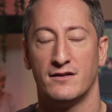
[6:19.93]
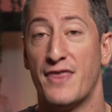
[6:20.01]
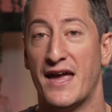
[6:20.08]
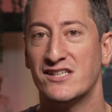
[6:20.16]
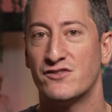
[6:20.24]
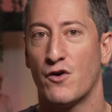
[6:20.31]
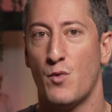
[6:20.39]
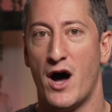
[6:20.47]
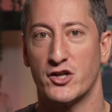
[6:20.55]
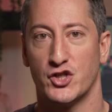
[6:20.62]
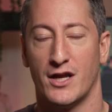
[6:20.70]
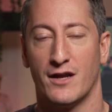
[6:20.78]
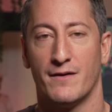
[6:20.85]
Thanks for
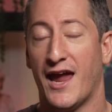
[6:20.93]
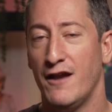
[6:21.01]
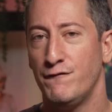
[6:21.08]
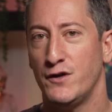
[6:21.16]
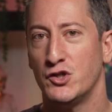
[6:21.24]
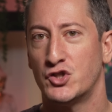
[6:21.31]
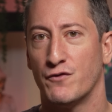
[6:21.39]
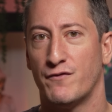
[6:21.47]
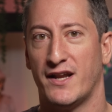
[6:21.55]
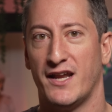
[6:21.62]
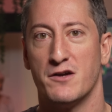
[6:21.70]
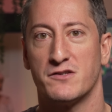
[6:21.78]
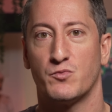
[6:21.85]
watching. In future
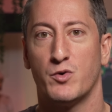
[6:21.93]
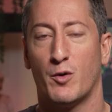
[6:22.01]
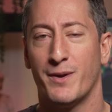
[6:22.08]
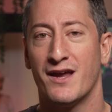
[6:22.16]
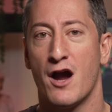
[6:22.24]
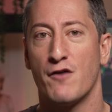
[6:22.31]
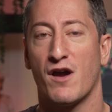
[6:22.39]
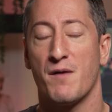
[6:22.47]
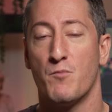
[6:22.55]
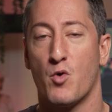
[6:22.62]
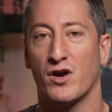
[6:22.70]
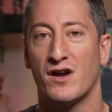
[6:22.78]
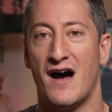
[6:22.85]
videos, we'll be covering
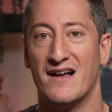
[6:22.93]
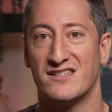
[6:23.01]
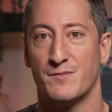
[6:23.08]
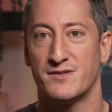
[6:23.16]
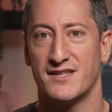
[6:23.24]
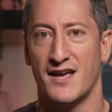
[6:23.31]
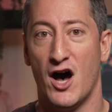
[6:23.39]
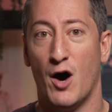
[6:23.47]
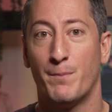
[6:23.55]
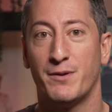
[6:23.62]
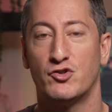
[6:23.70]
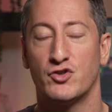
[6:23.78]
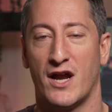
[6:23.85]
more concepts to
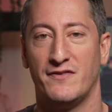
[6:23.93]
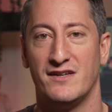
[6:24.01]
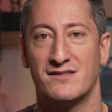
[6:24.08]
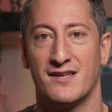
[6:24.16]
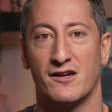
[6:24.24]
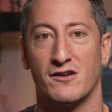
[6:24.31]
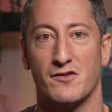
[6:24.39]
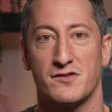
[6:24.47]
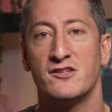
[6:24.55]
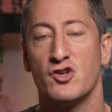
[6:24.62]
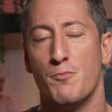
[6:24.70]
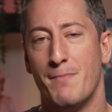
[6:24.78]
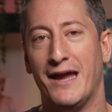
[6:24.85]
help you trade these tickers,
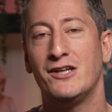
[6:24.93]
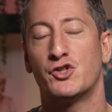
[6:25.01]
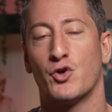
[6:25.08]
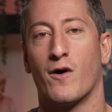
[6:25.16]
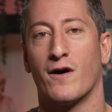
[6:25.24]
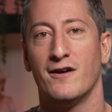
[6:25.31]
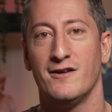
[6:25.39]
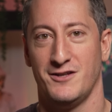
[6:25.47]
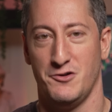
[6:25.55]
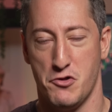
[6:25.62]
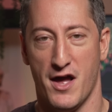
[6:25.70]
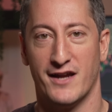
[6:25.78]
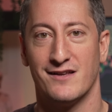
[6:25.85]
so make sure you
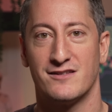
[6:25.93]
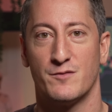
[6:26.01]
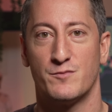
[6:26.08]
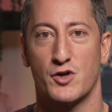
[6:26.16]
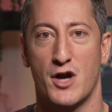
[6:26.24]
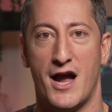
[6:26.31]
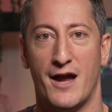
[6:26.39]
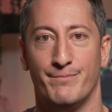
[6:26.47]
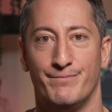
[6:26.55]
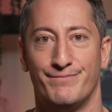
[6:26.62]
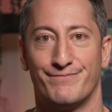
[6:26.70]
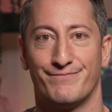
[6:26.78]
like and subscribe.